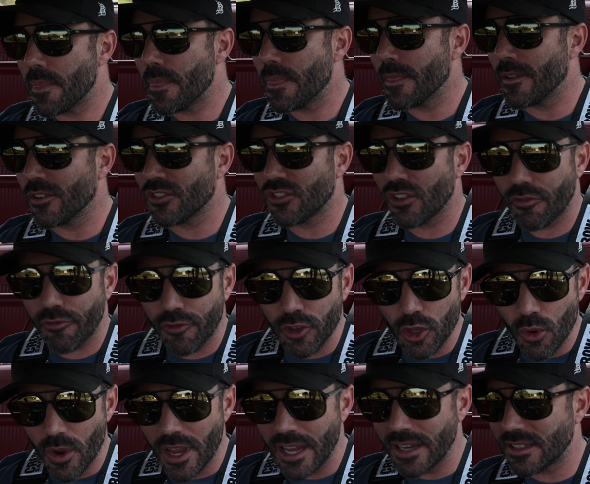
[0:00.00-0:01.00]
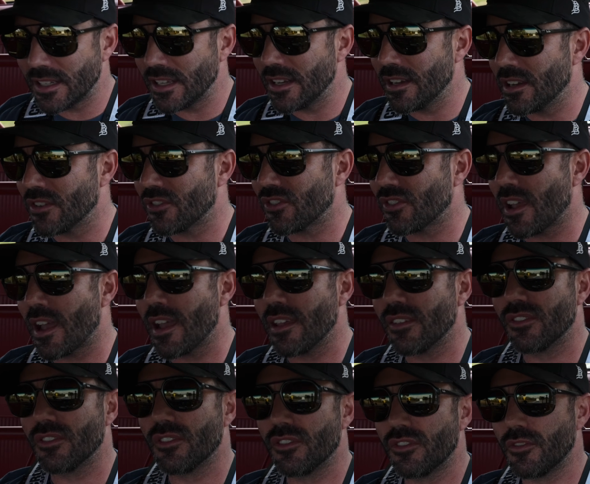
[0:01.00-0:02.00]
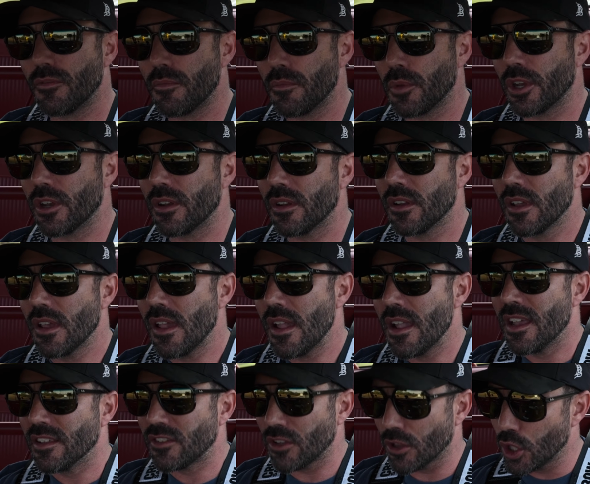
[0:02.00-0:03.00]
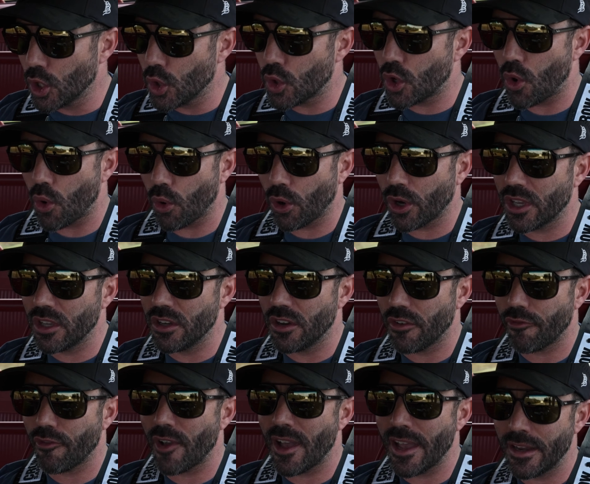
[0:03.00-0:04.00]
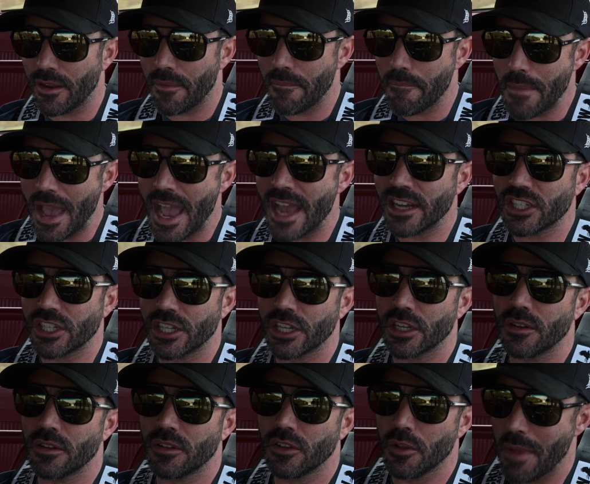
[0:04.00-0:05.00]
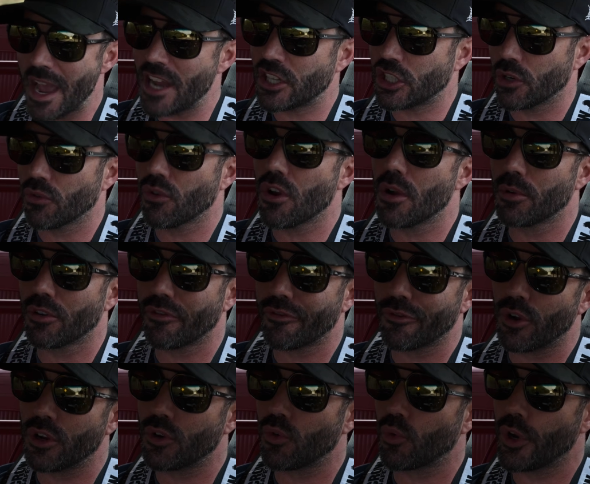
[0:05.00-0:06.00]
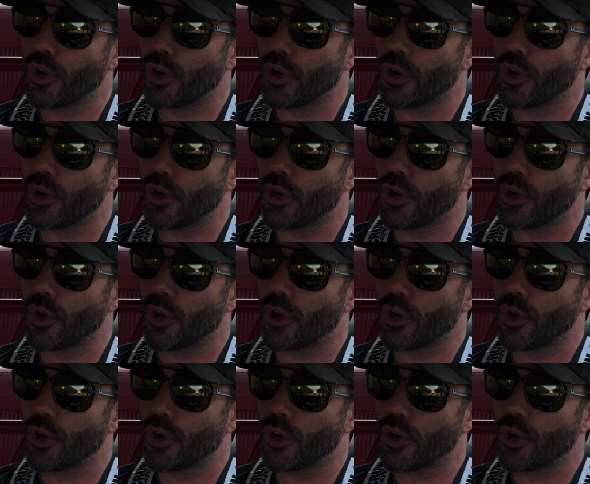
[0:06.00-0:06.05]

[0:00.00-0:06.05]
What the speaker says: There's a few 18-inch sizes, but it's a little quirky to find the matching rubber front and